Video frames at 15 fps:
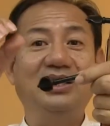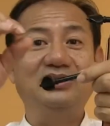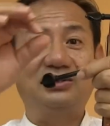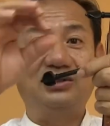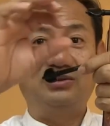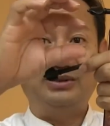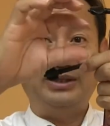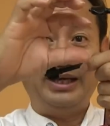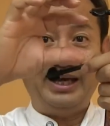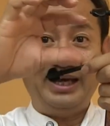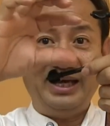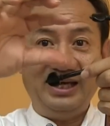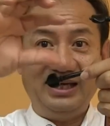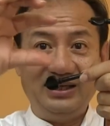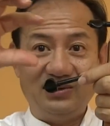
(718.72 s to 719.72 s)
So the
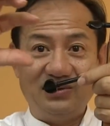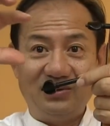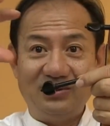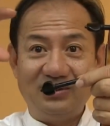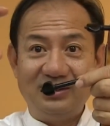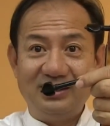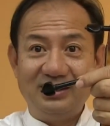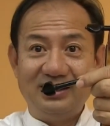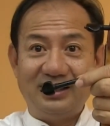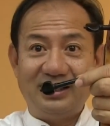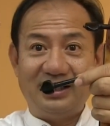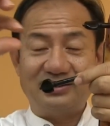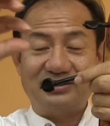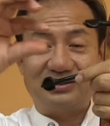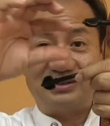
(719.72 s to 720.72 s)
angle
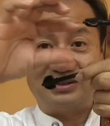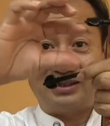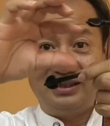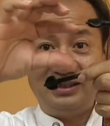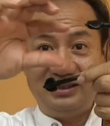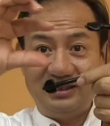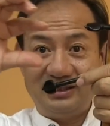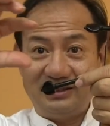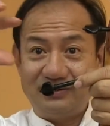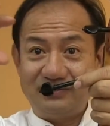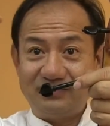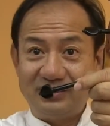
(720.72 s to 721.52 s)
has a